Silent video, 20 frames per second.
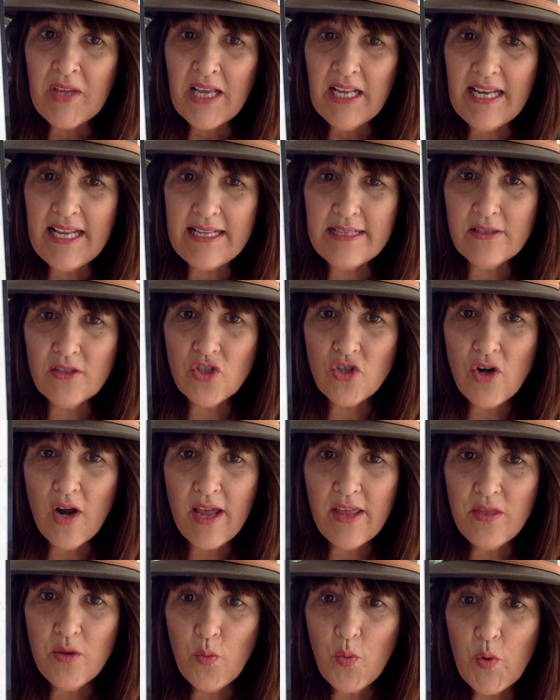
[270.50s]
Let's
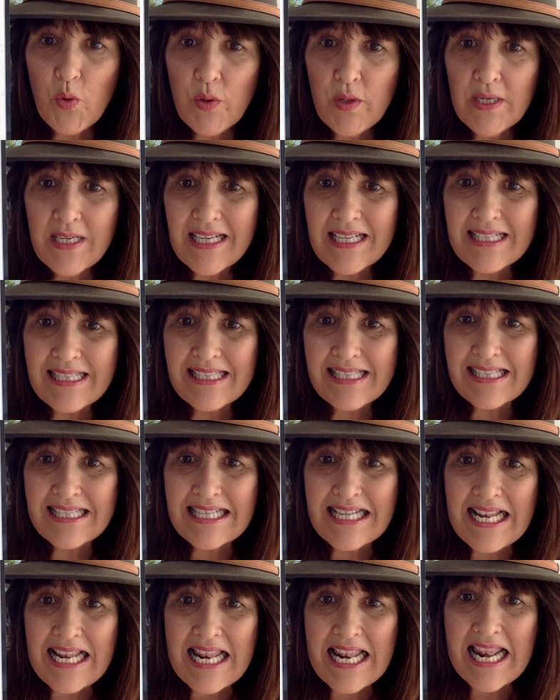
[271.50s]
try the word
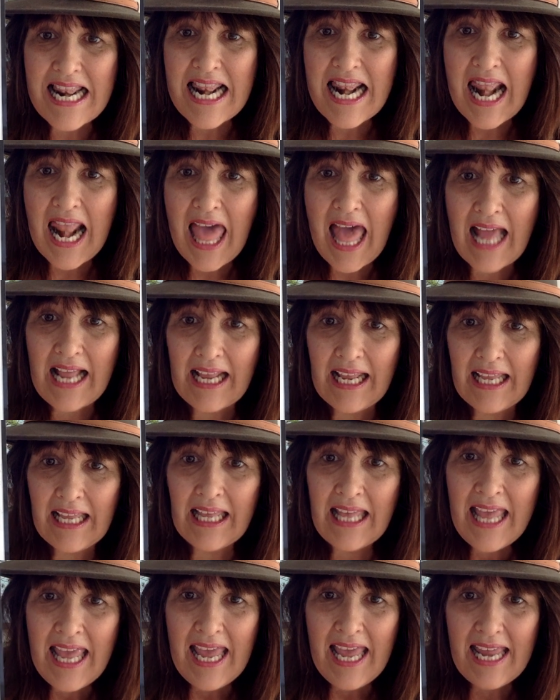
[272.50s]
slug,
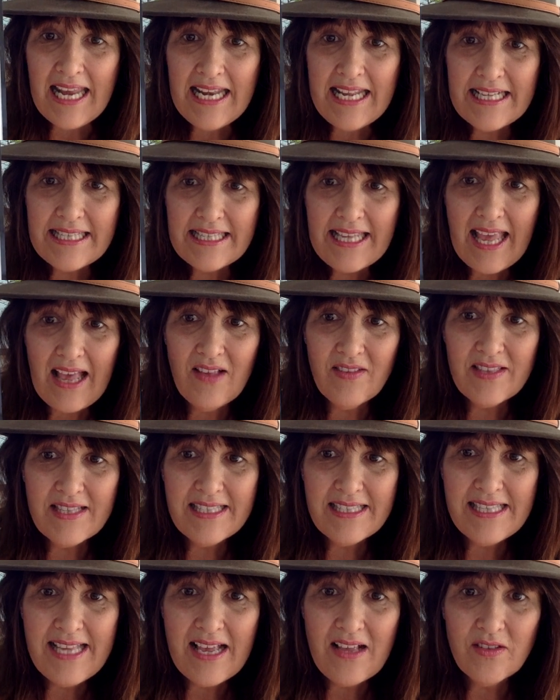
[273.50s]
and let's count the
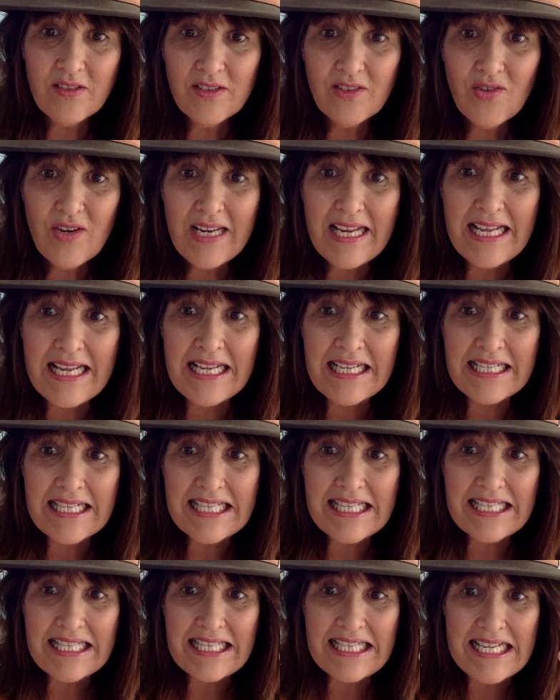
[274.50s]
sounds. Ready?
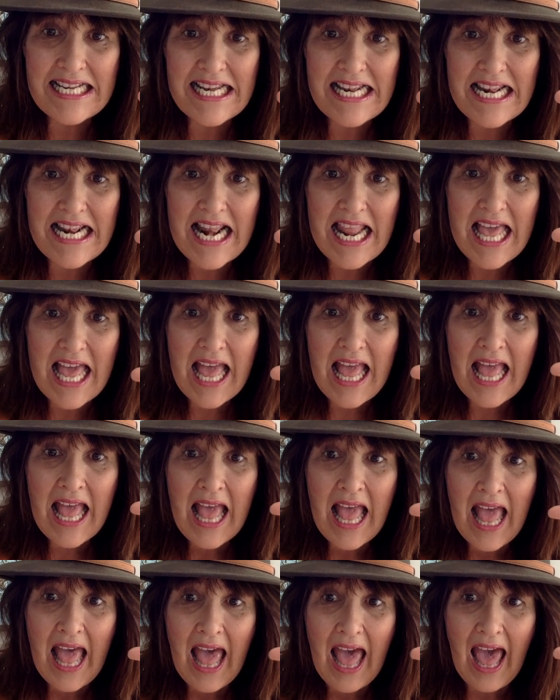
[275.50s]
Sl,
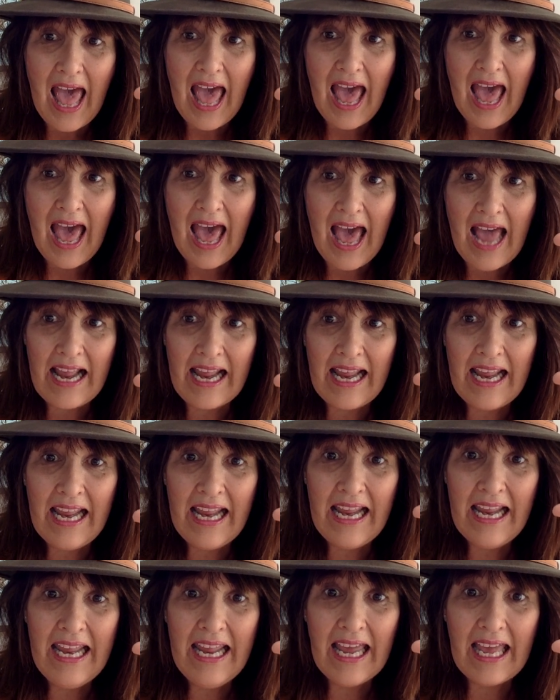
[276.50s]
ugh.
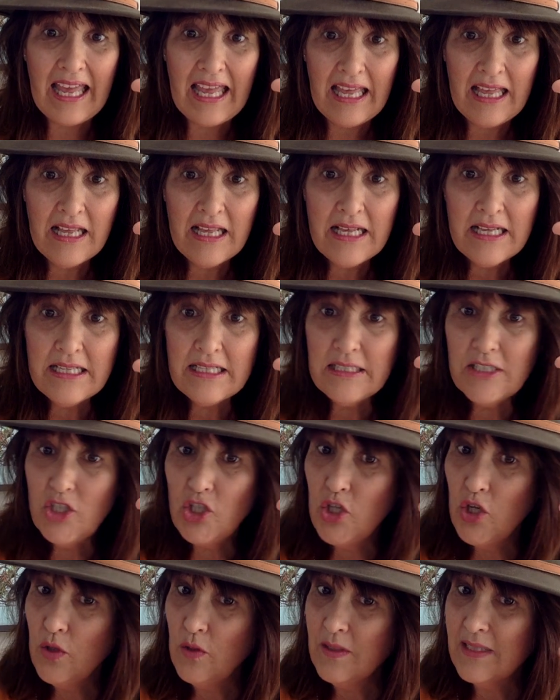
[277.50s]
2
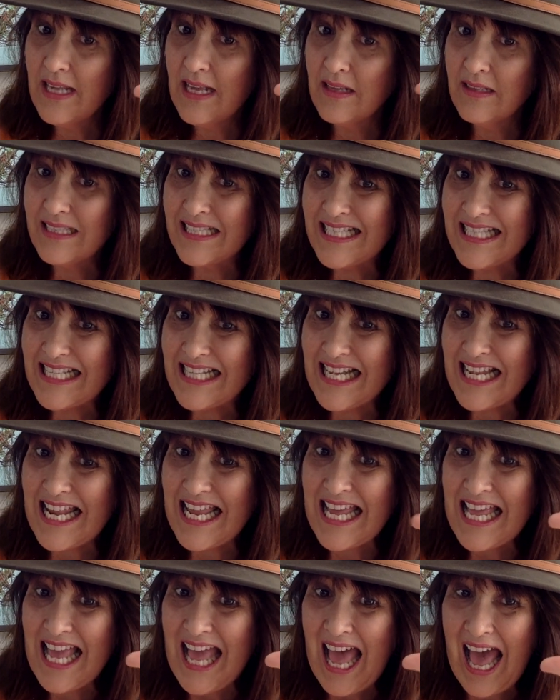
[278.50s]
sounds. Sl,
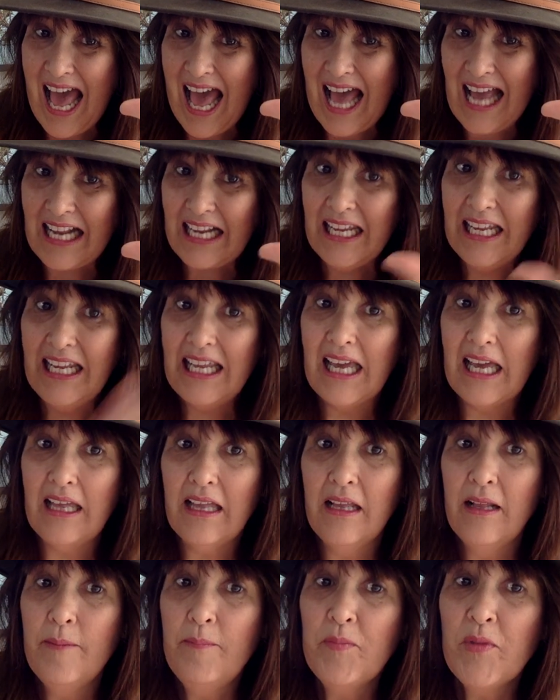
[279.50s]
ugh.
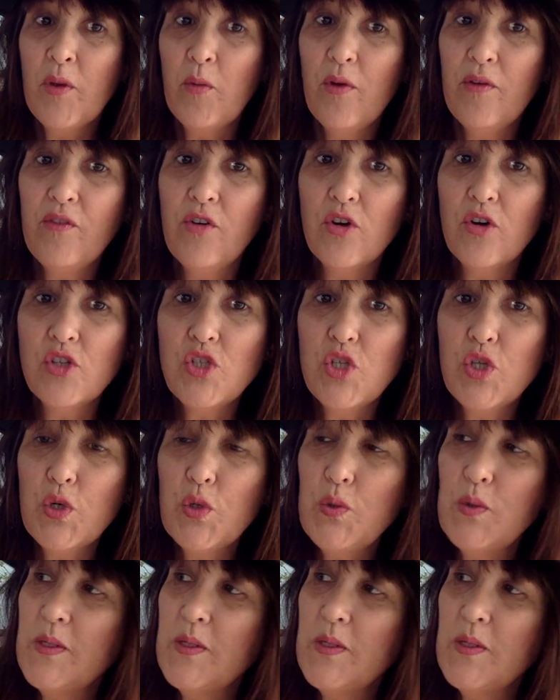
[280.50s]
We've got 2